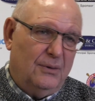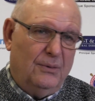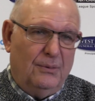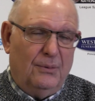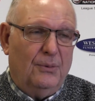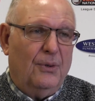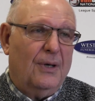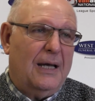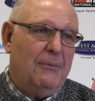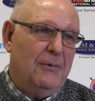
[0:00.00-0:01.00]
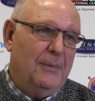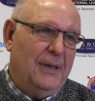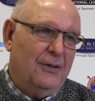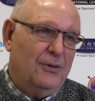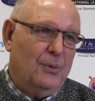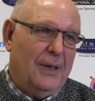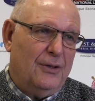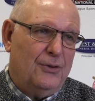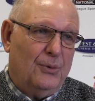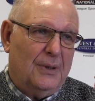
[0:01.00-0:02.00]
who got a couple of minutes away
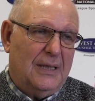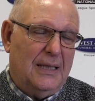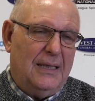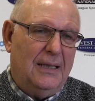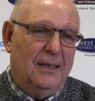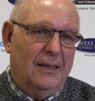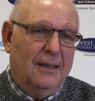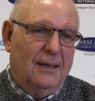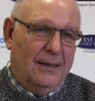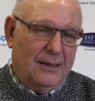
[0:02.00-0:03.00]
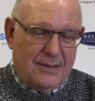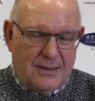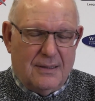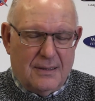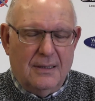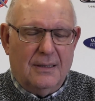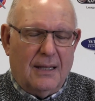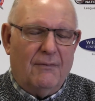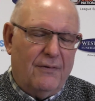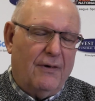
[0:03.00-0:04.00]
at Torquay, has
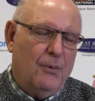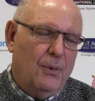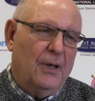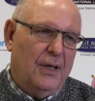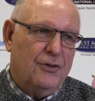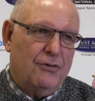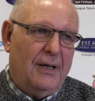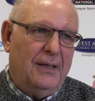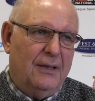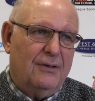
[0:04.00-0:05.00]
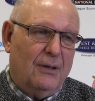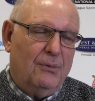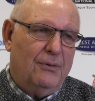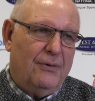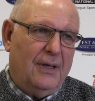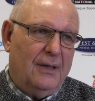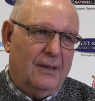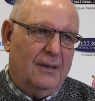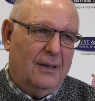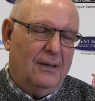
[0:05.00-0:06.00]
done very well in training, so I would think
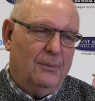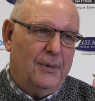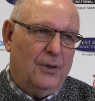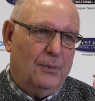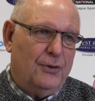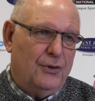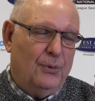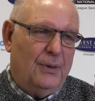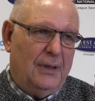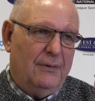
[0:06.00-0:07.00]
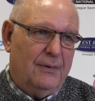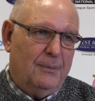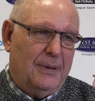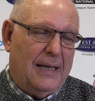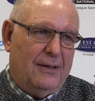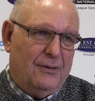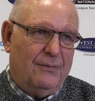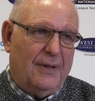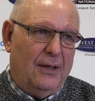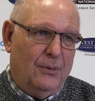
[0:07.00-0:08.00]
that there will be an opportunity for players
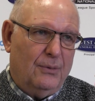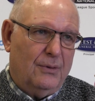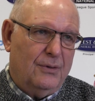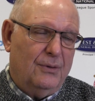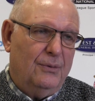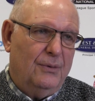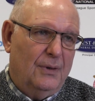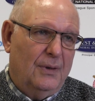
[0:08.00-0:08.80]
of that ilk to